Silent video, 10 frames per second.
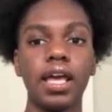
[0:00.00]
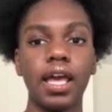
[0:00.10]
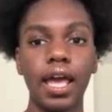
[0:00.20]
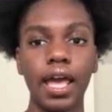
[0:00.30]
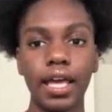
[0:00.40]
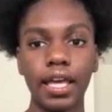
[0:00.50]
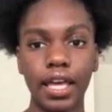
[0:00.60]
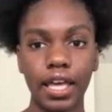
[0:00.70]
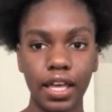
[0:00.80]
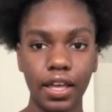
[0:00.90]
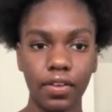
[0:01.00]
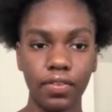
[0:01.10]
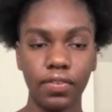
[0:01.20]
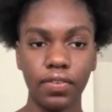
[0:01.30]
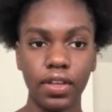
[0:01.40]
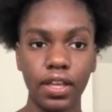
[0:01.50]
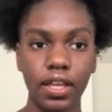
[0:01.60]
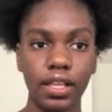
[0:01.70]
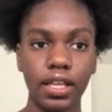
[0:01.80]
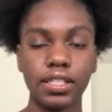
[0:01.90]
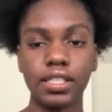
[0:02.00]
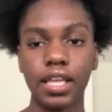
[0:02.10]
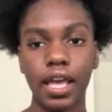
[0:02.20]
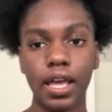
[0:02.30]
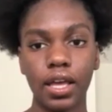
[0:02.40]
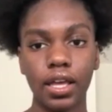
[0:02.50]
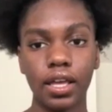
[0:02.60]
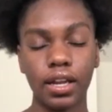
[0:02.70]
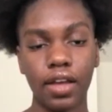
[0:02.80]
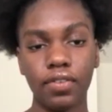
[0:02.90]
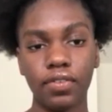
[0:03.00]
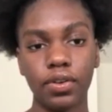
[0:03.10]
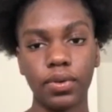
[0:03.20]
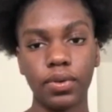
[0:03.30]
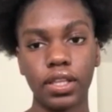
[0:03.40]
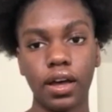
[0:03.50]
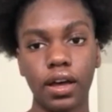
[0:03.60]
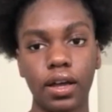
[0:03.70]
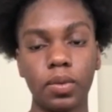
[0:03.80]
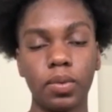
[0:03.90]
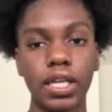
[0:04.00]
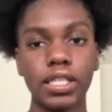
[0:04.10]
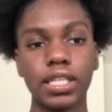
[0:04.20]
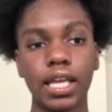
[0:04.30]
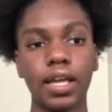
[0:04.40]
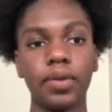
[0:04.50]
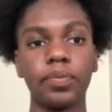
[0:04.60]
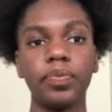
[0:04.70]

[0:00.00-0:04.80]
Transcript: and give and stay in heaven with God, but instead